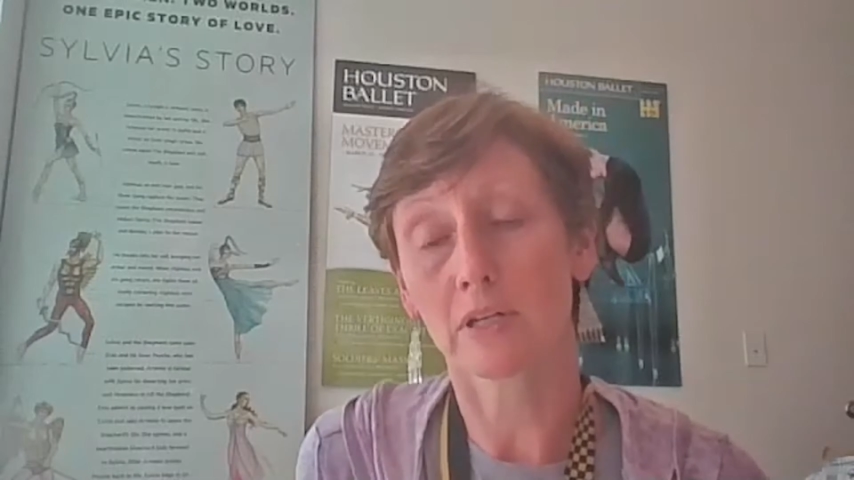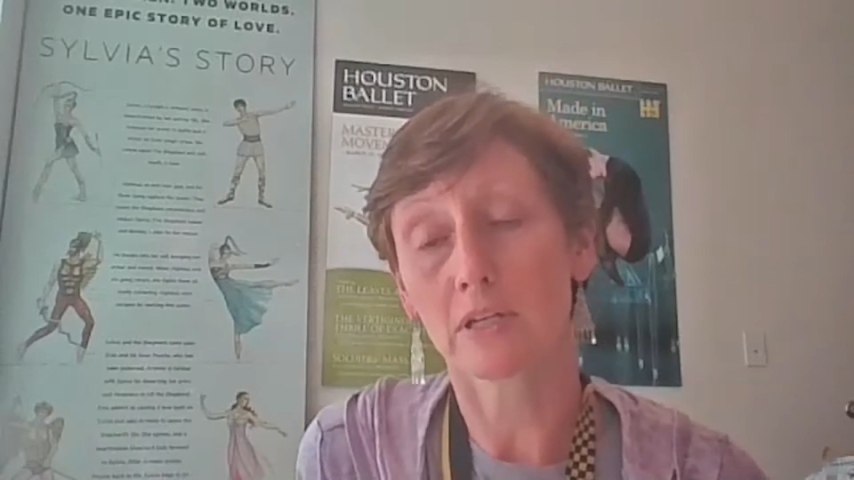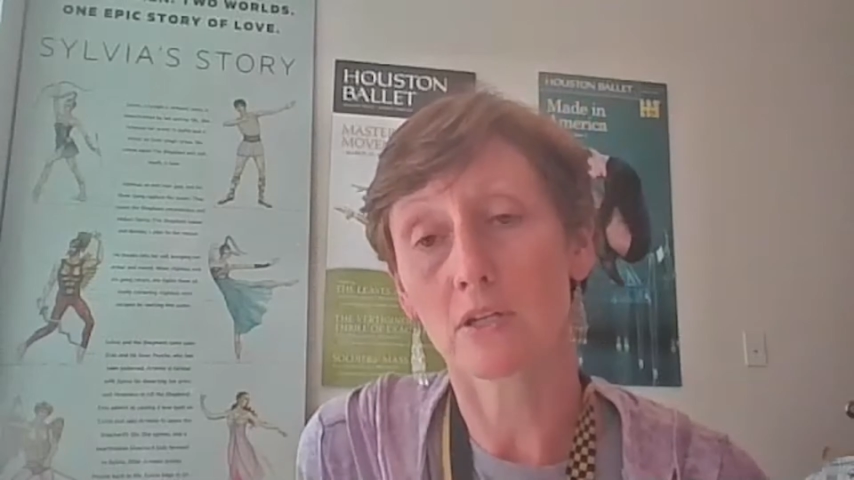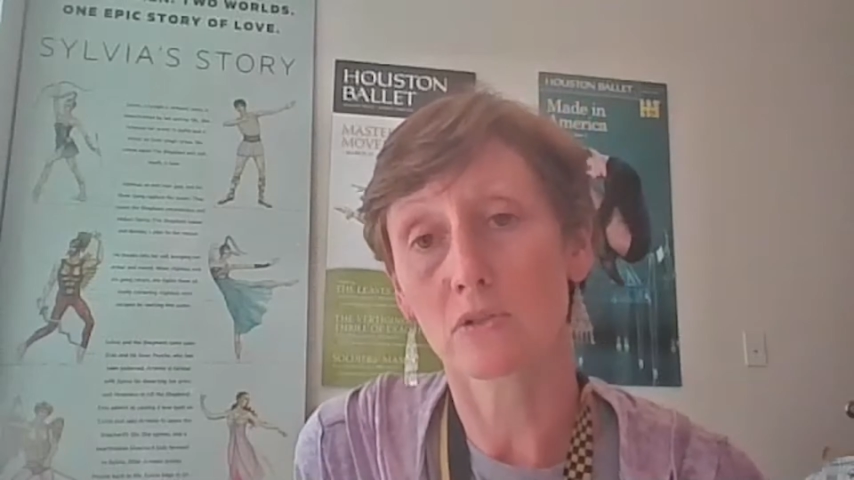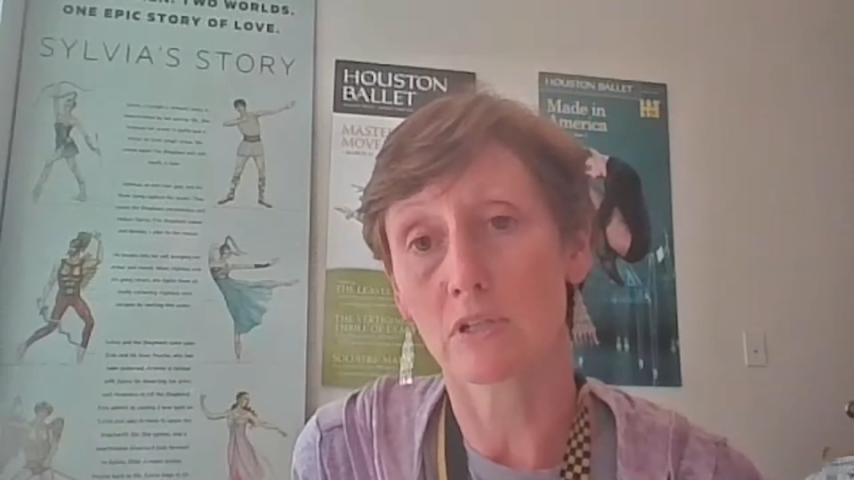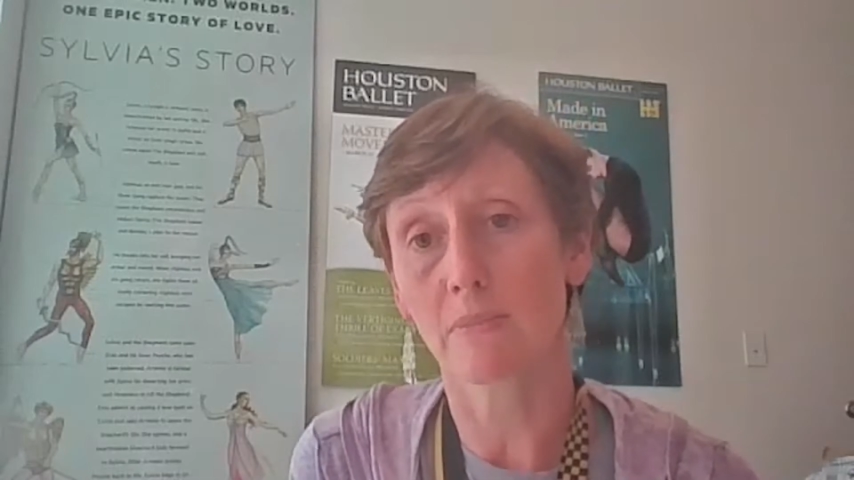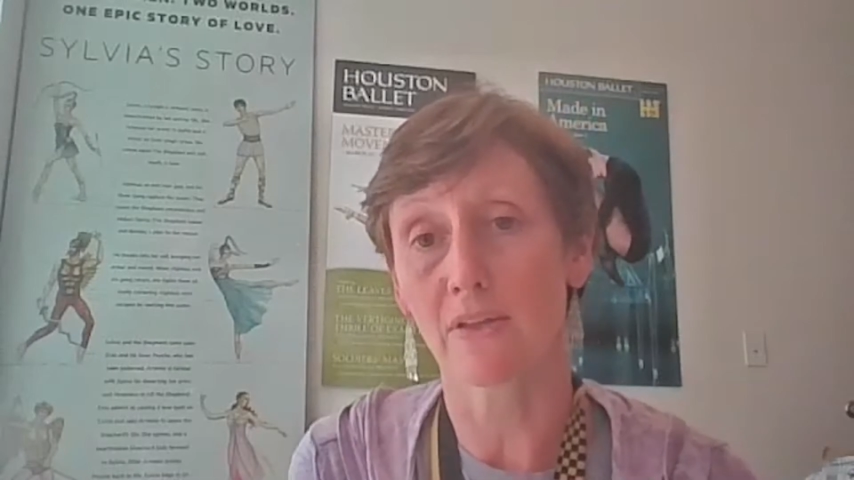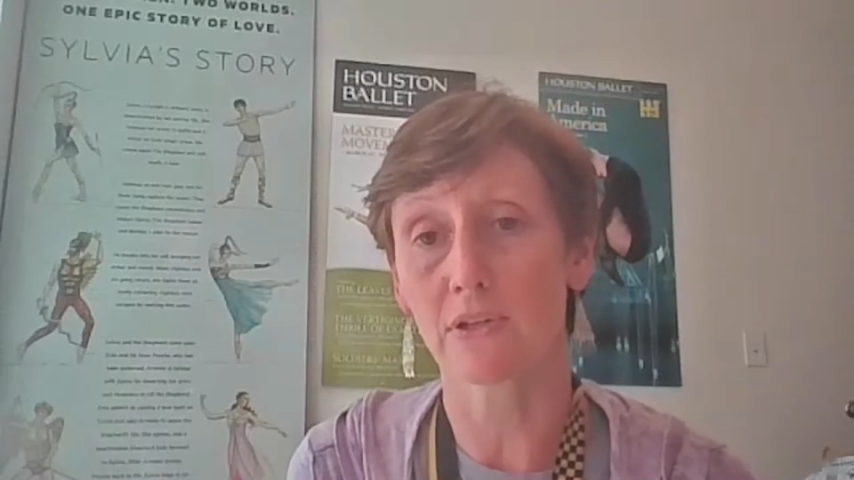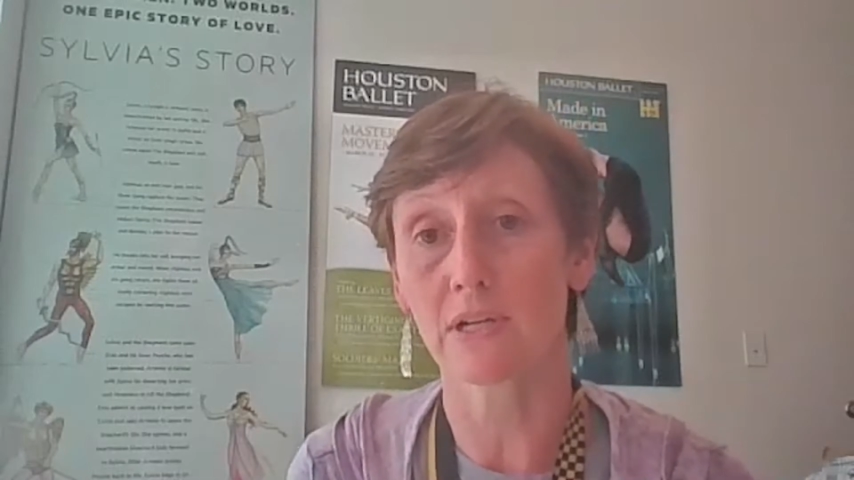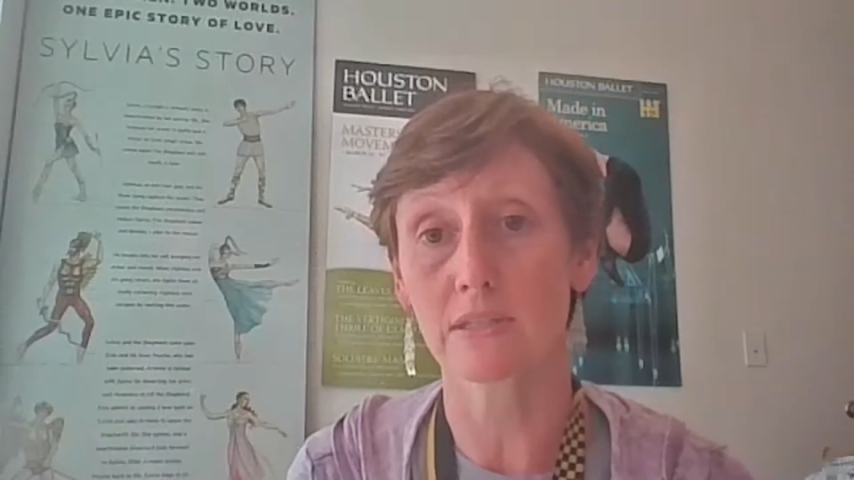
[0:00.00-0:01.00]
in Houston
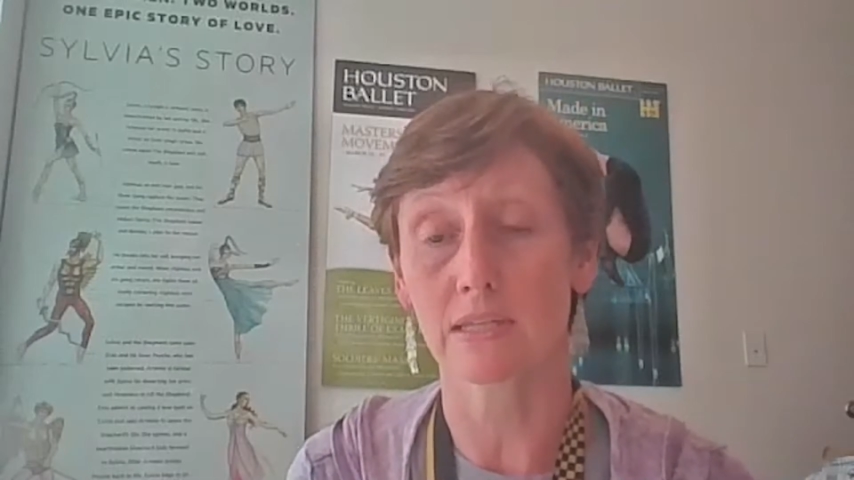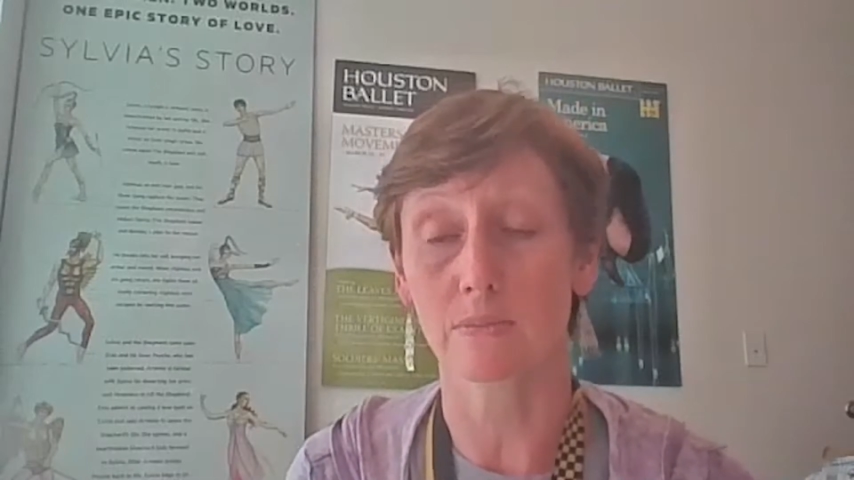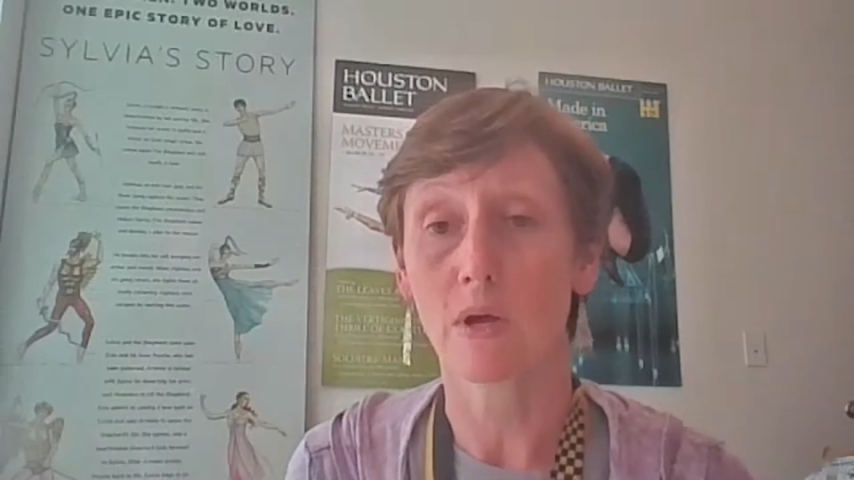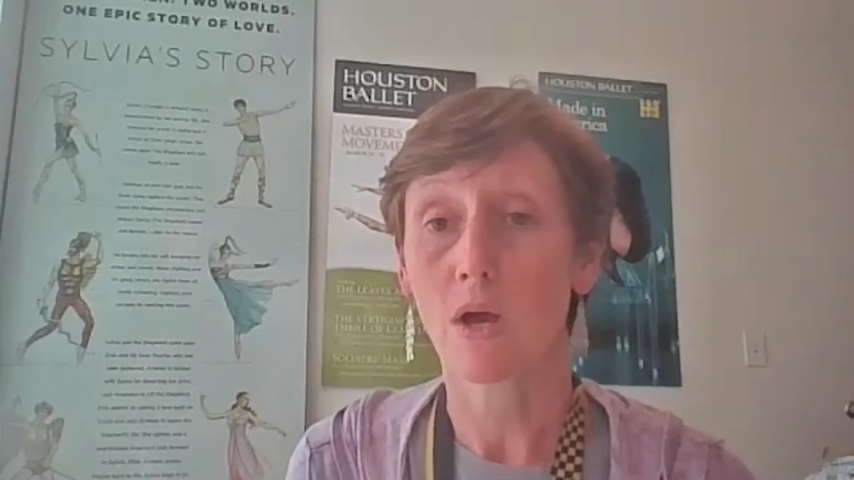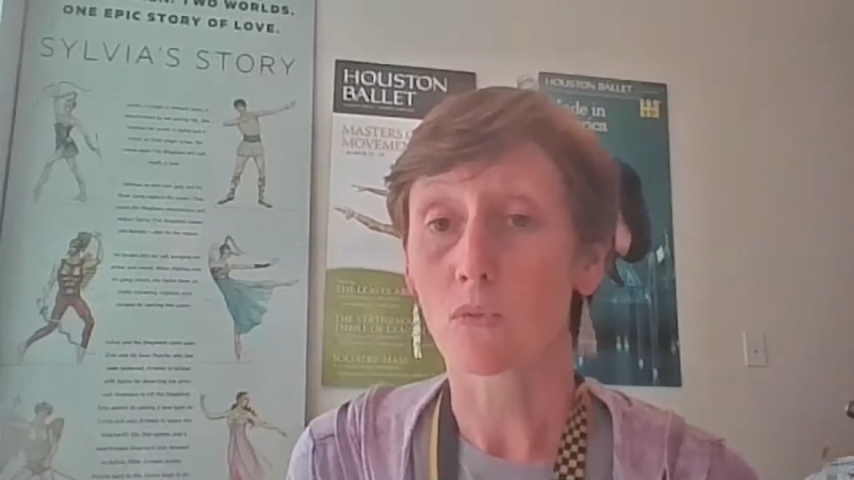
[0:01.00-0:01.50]
Methodist that's